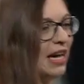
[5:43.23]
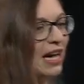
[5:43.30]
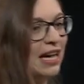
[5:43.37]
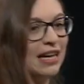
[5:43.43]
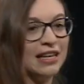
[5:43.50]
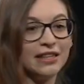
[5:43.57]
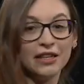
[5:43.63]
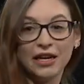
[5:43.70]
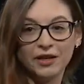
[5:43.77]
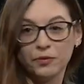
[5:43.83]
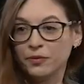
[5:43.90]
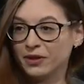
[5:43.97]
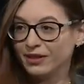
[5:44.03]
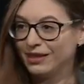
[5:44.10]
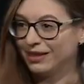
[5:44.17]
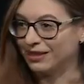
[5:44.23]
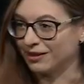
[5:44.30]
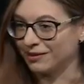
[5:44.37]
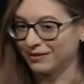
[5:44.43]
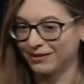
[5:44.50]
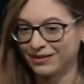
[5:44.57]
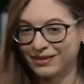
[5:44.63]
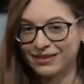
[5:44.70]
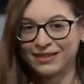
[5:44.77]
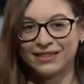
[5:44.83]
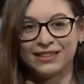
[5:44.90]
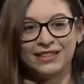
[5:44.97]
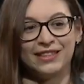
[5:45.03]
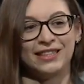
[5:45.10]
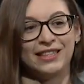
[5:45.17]
and, and we're done.
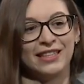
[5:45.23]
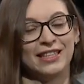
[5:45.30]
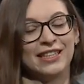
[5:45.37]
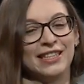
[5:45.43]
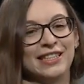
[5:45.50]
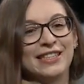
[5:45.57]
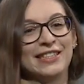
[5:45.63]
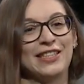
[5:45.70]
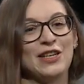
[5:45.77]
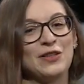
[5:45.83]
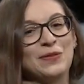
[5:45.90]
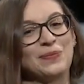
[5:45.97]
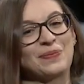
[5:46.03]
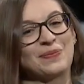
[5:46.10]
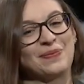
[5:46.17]
So,